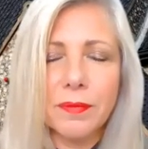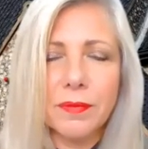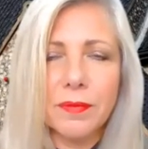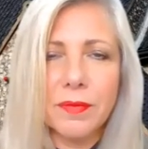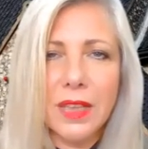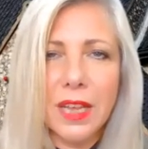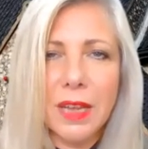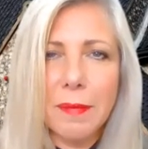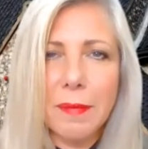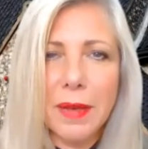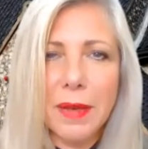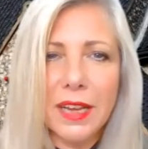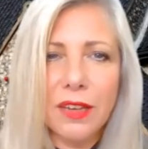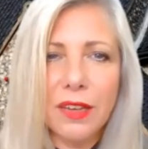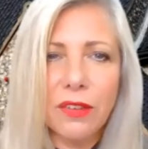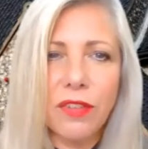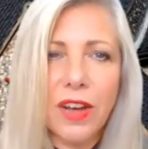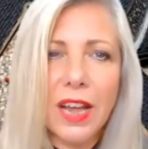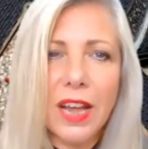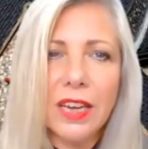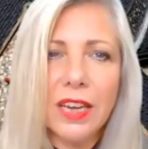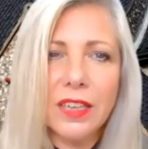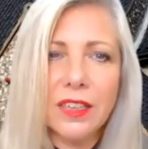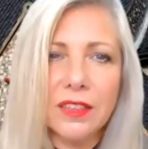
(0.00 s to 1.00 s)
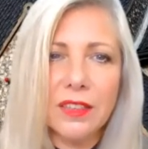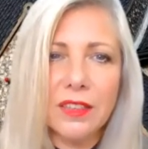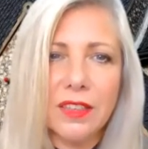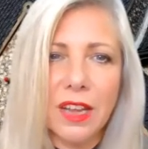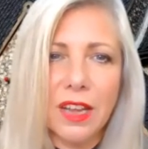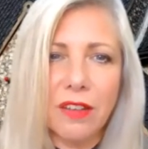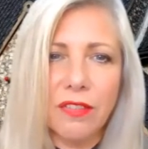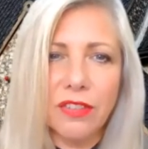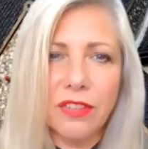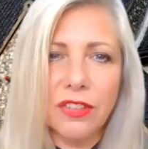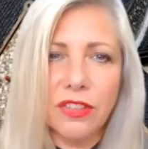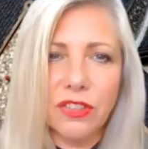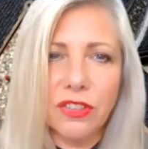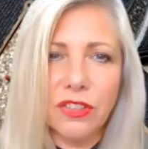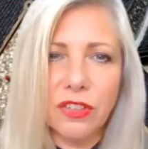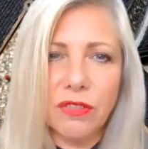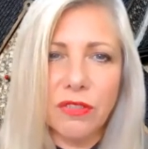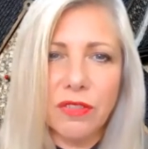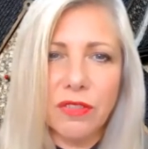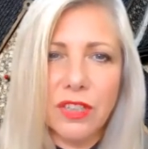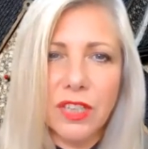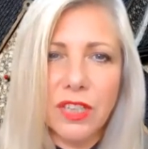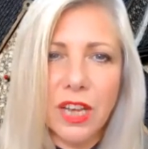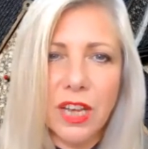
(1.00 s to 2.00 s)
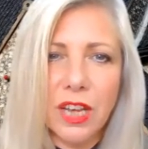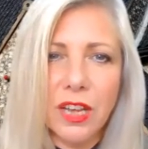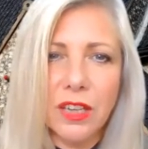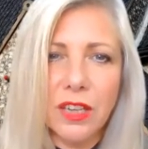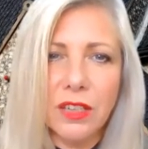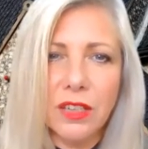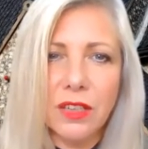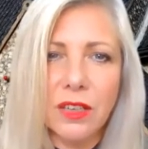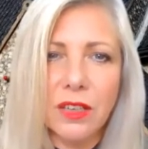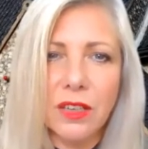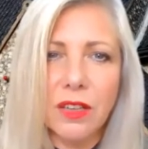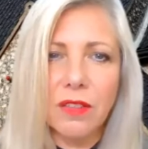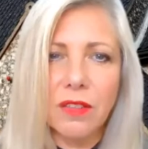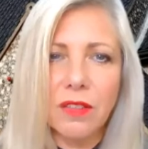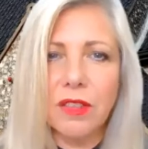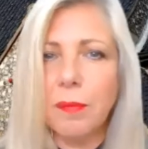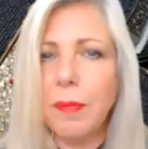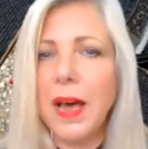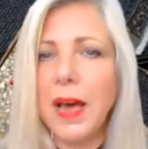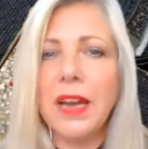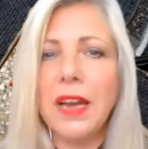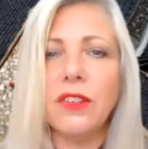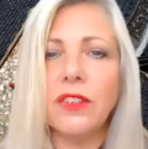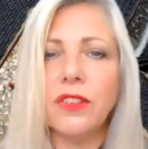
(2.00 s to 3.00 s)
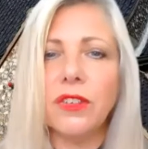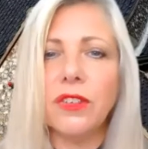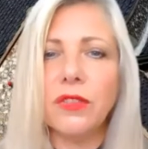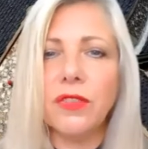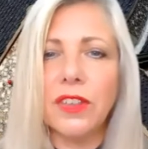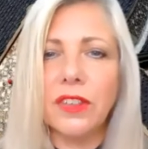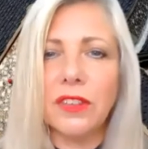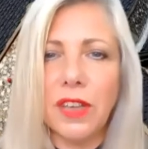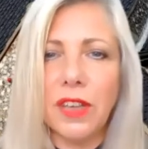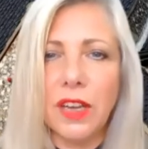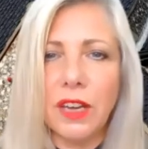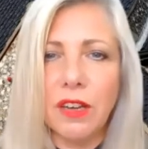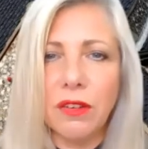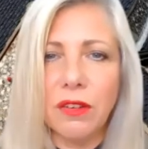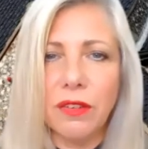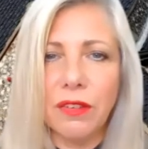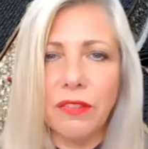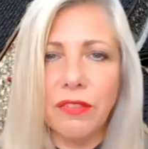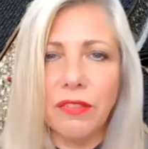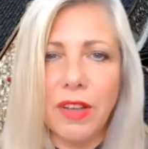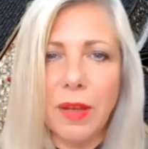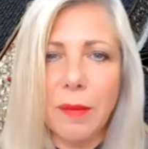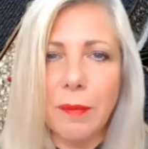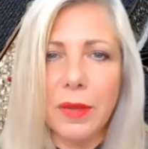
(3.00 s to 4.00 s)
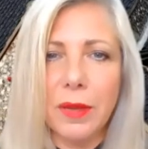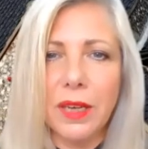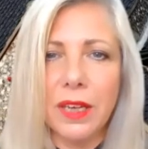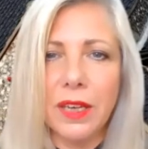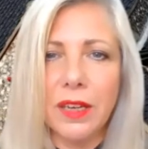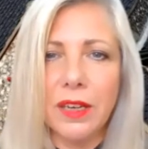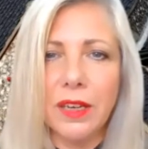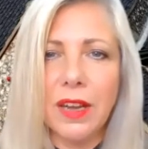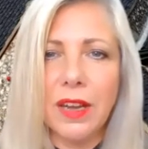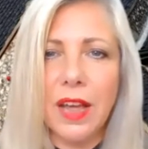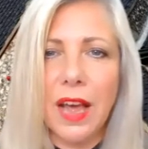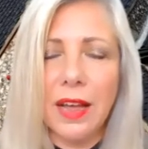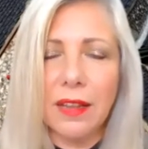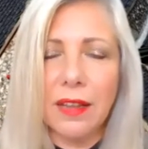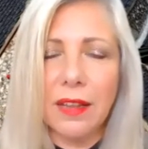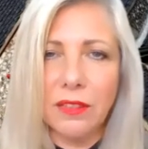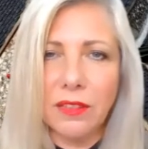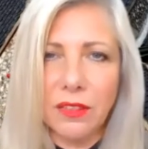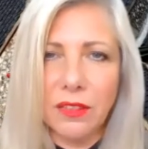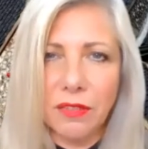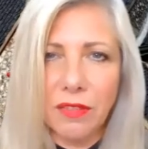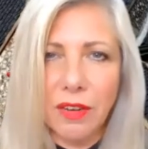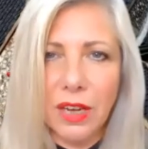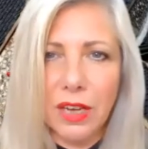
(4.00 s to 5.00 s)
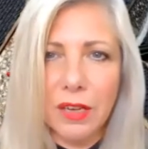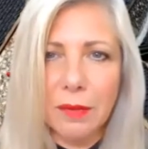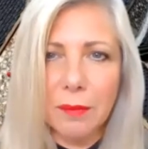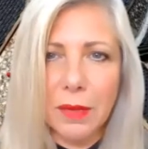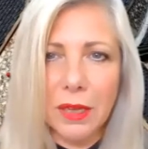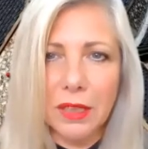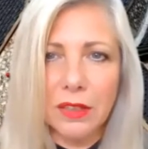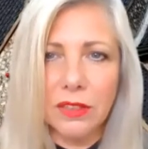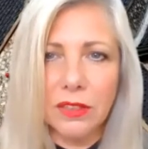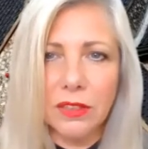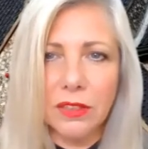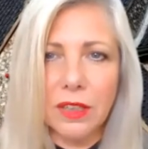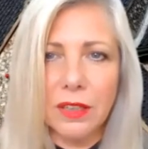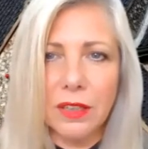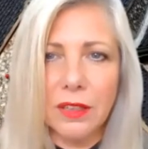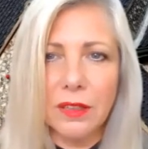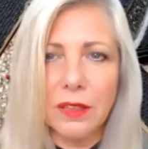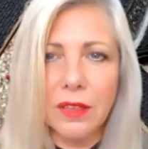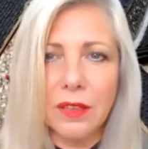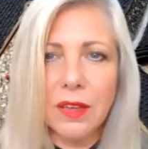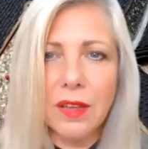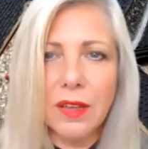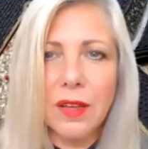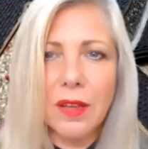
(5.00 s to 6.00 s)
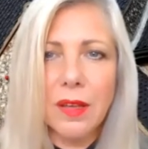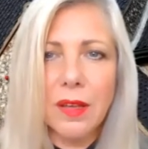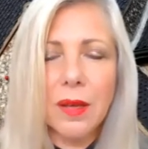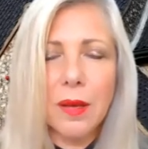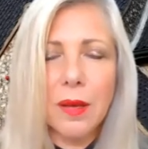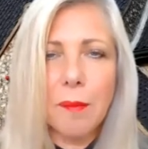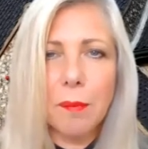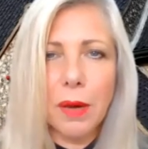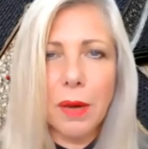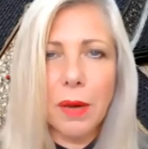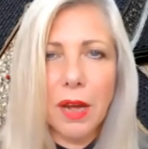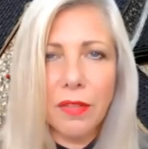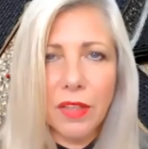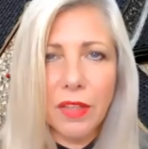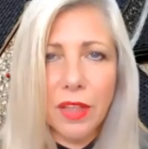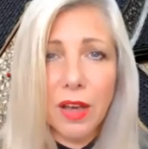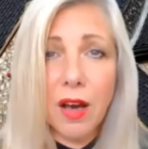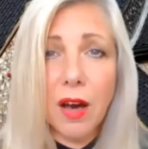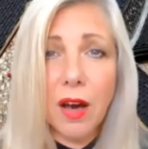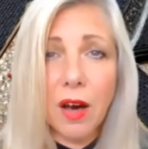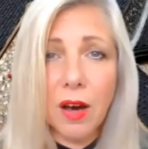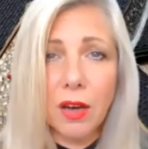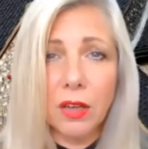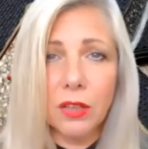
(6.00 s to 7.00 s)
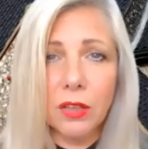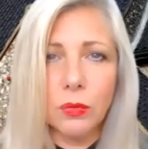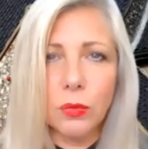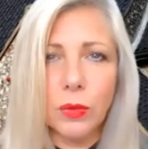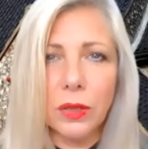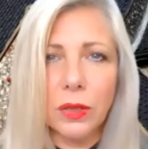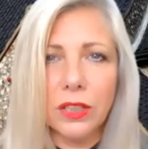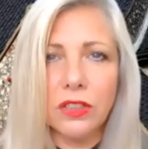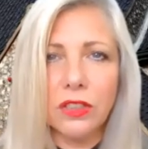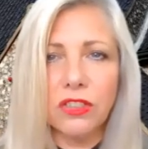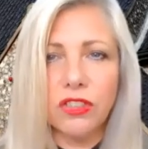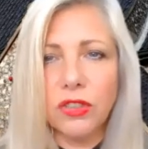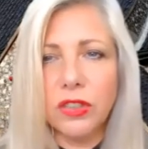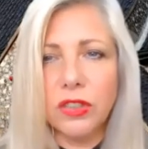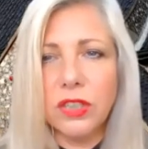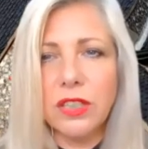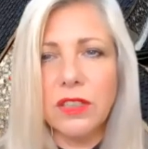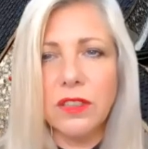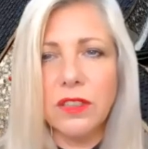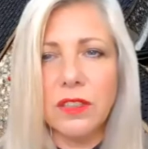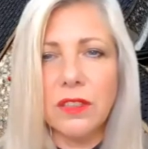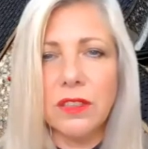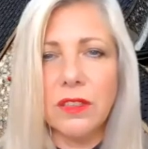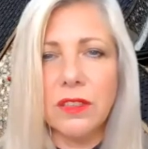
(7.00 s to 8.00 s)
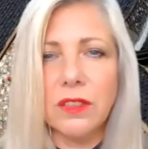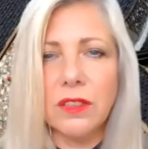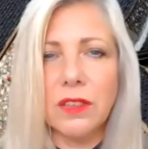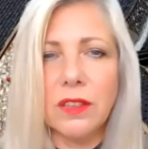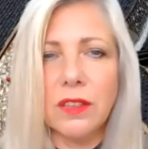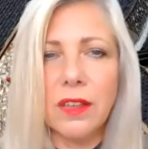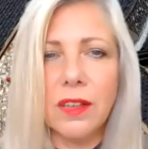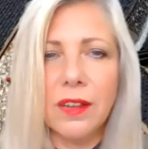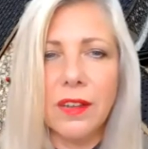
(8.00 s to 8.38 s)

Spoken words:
They made valiant efforts to return the balance of the sacred feminine and divine masculine by their hard-won choices.